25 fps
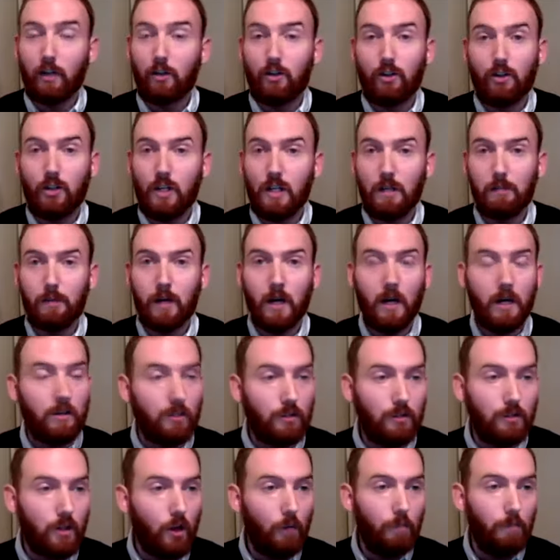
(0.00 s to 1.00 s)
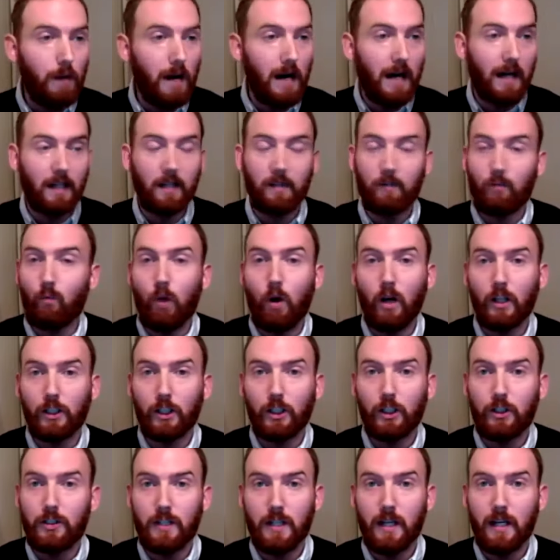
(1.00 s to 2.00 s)
like sheep, just go back and
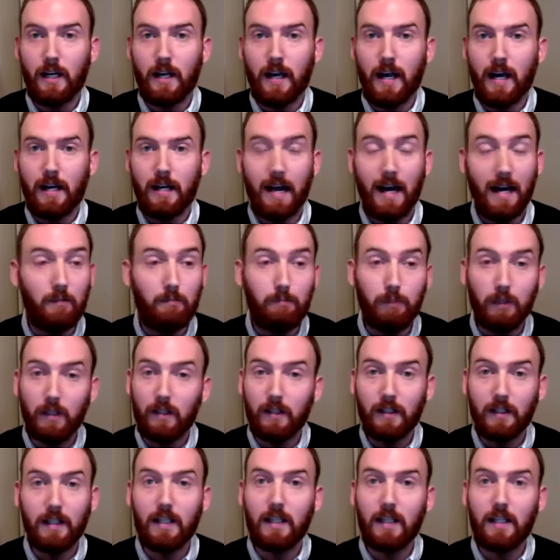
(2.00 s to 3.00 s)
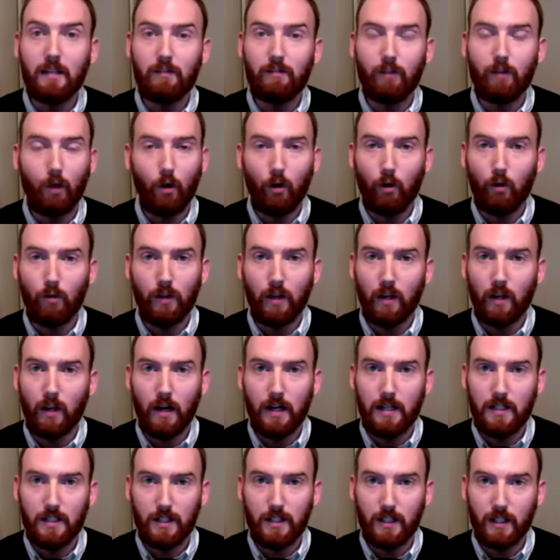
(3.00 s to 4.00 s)
watch CNN and believe all the
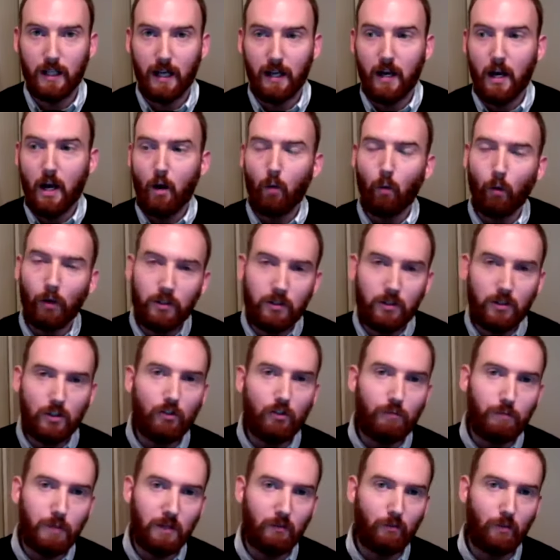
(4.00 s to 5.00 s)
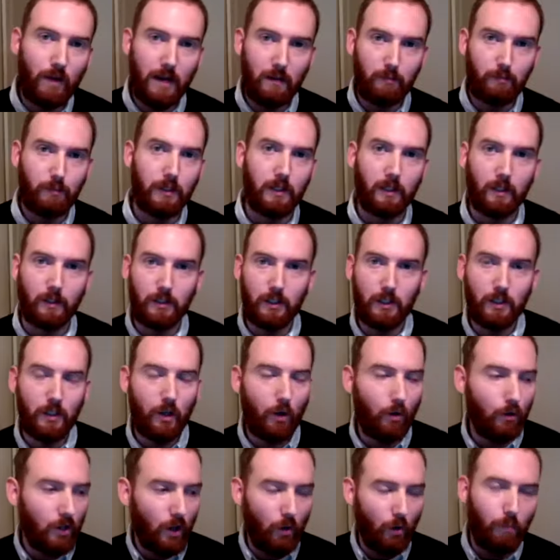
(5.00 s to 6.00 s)
lies again. Once you've been red-pilled, you
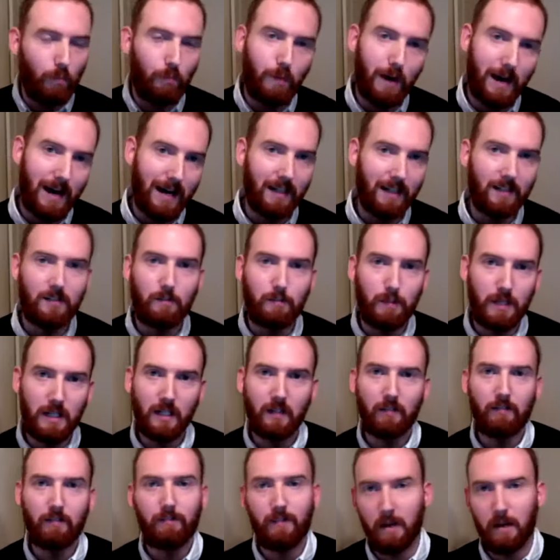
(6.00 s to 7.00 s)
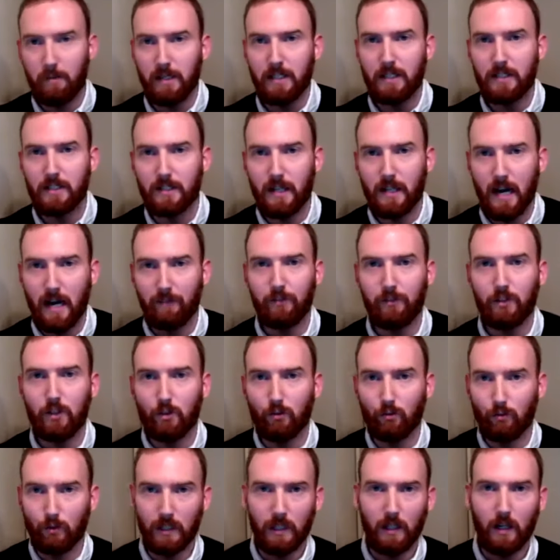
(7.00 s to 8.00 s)
don't go back to being a feminist after
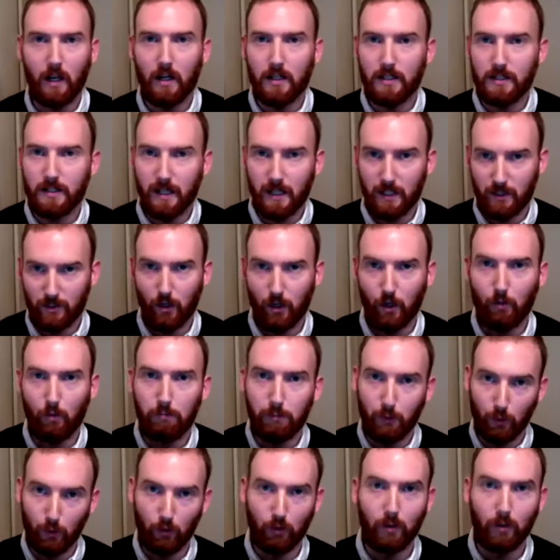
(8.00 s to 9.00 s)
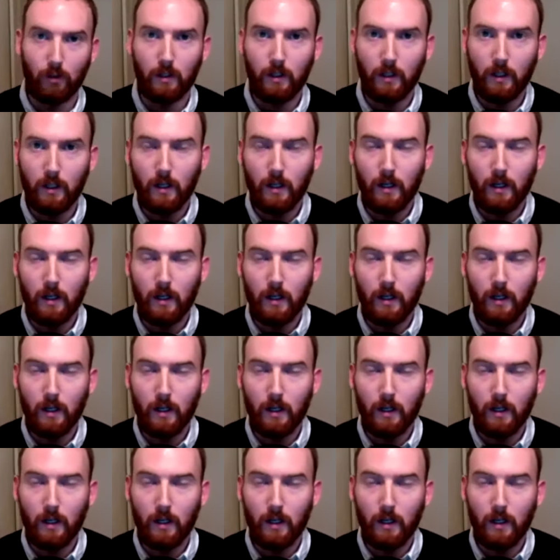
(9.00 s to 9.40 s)
you realize that it's all bull.